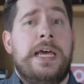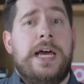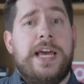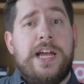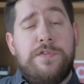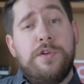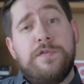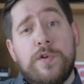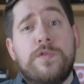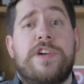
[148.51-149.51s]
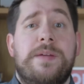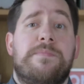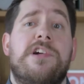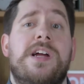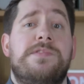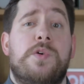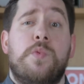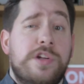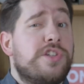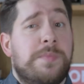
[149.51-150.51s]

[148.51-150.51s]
and it had a few full frame primes that weren't